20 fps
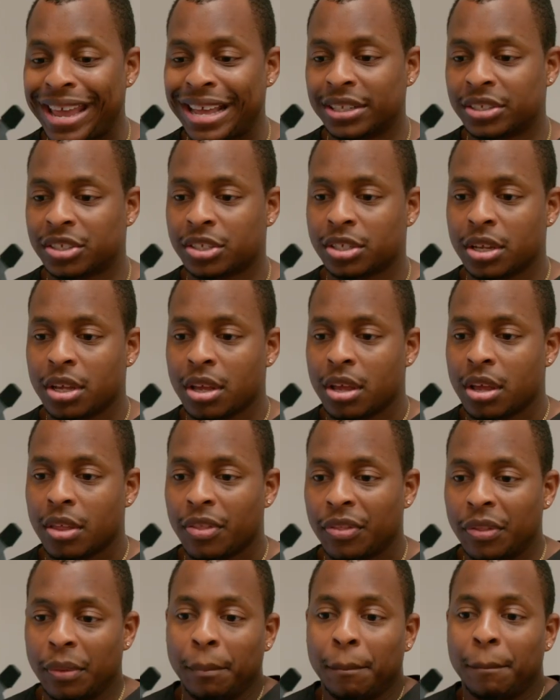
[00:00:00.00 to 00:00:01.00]
It's
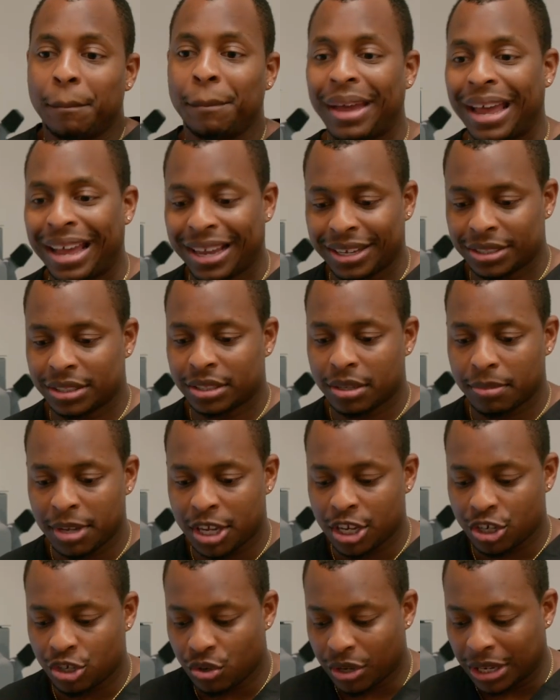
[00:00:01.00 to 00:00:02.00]
the best
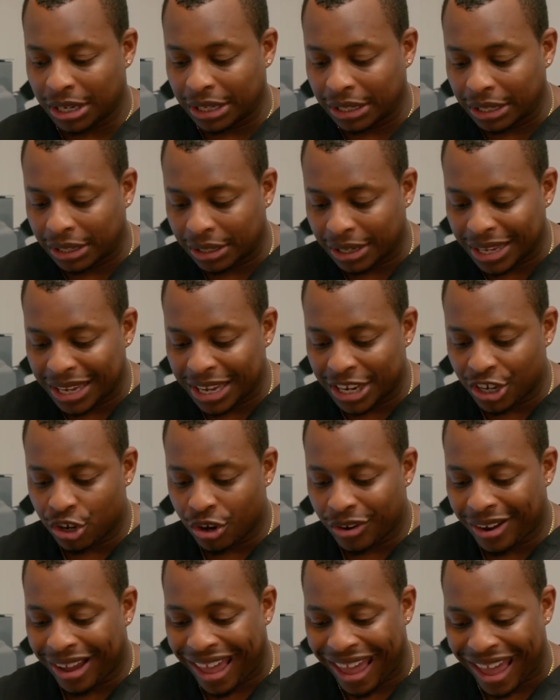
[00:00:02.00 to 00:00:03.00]
because you can literally get
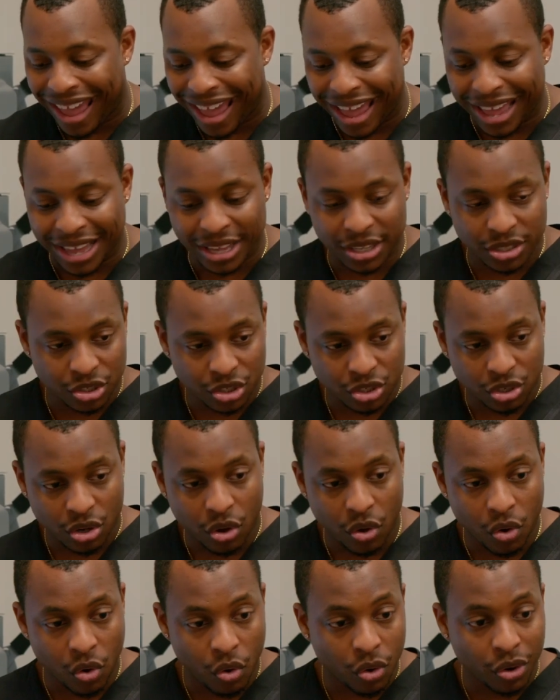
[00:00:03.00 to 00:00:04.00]
your hands
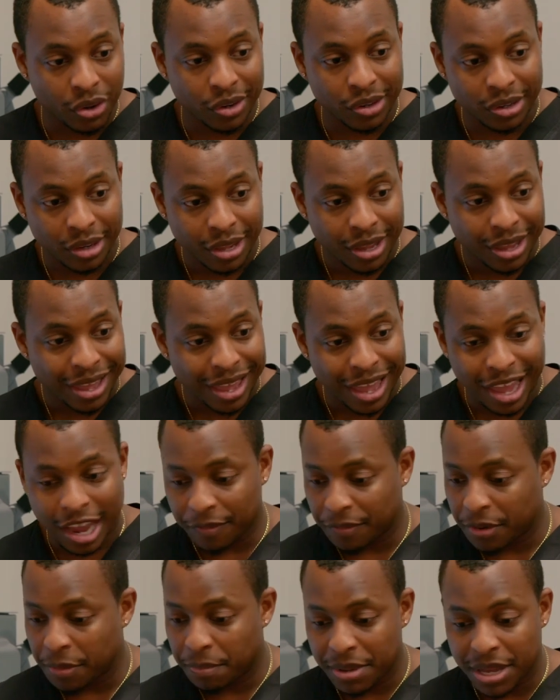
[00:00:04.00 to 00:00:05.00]
on
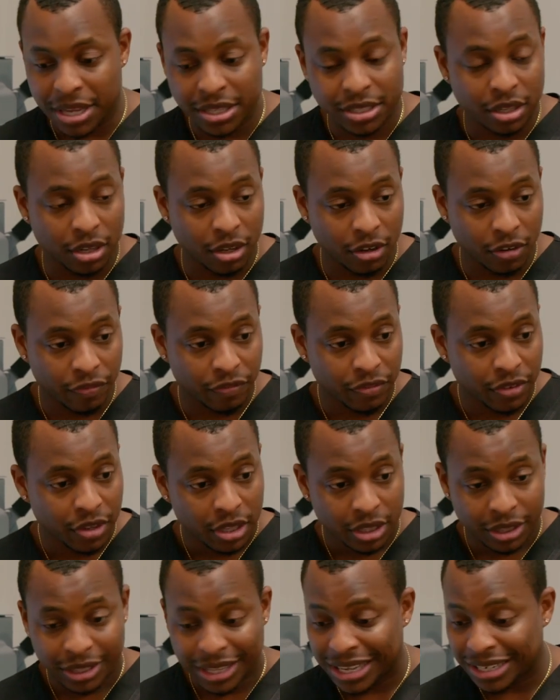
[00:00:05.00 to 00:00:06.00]
every piece of
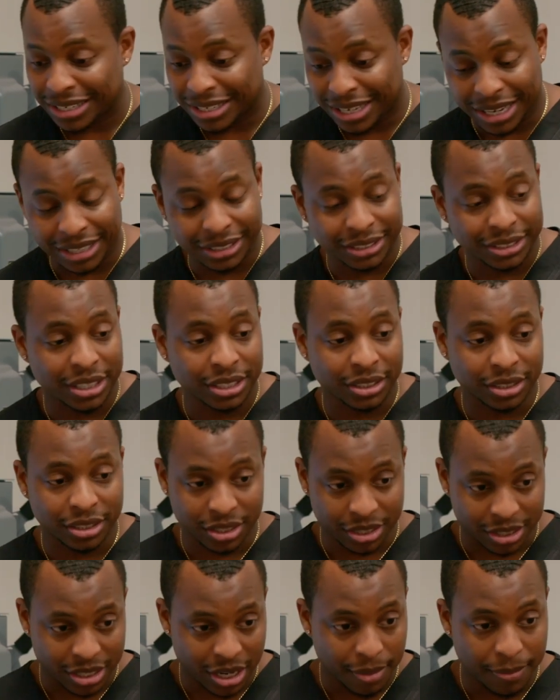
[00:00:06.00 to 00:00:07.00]
the intestines,
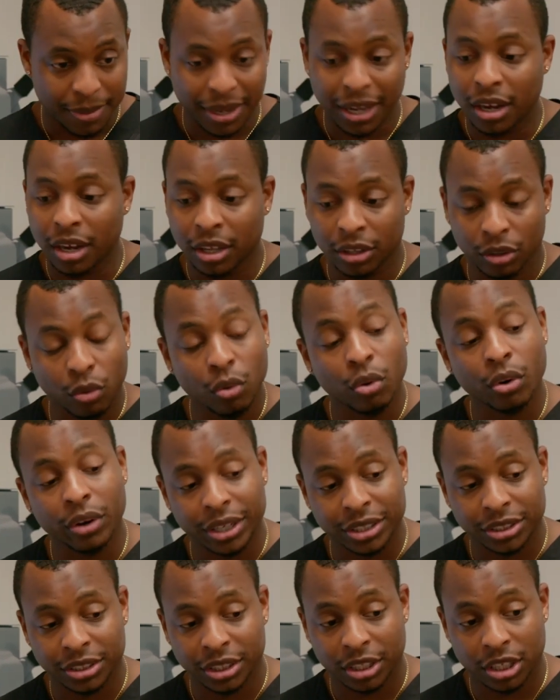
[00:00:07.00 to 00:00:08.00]
the stomach, other
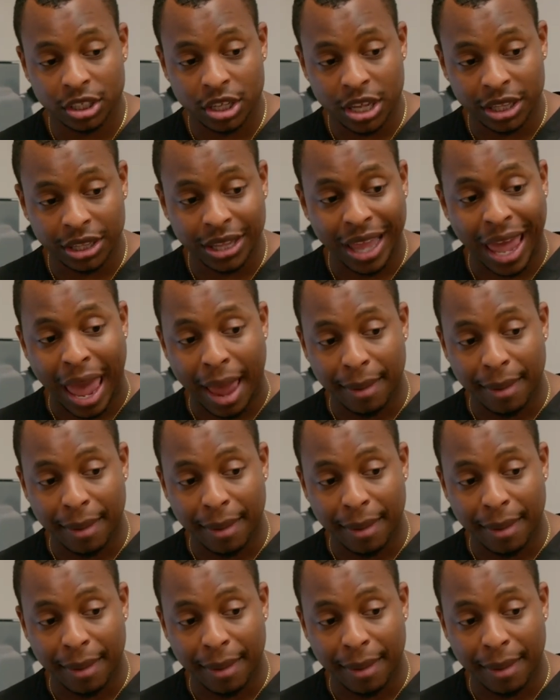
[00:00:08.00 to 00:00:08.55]
organs in the in the